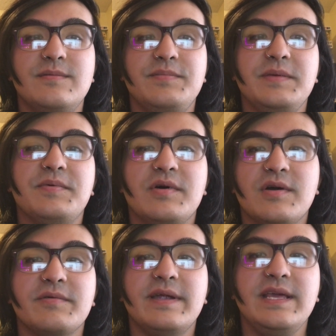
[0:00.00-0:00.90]
people
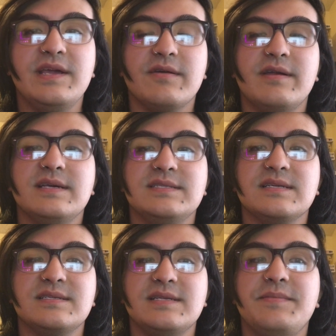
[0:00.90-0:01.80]
already aren't as
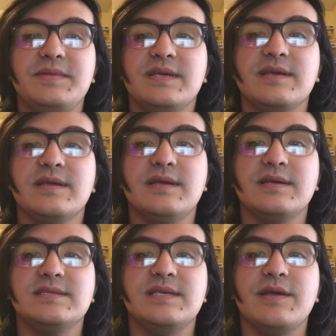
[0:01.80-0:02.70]
accepting
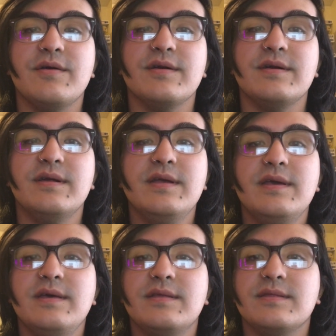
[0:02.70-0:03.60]
as they are
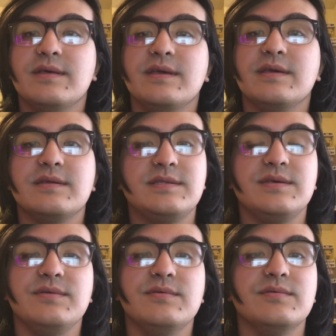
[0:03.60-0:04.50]
like
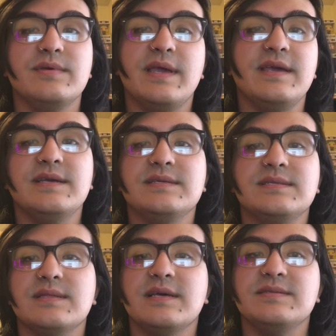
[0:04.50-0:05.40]
to gays
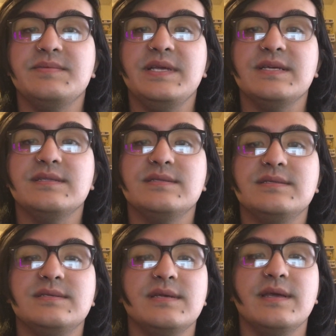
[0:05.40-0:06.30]
and
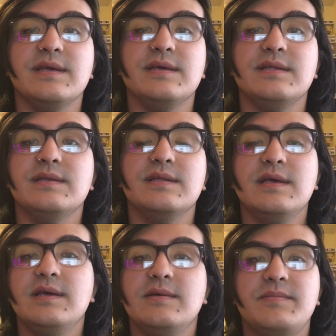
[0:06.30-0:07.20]
lesbians and
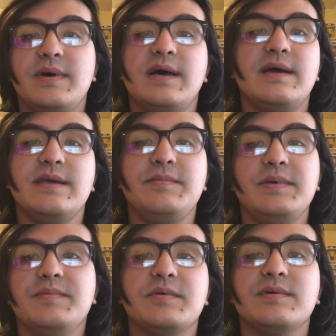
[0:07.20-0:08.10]
bi
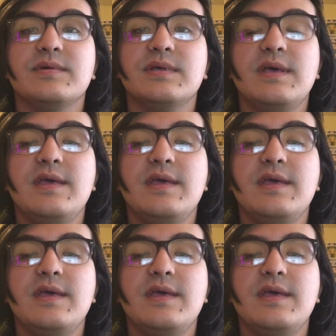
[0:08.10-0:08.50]
people,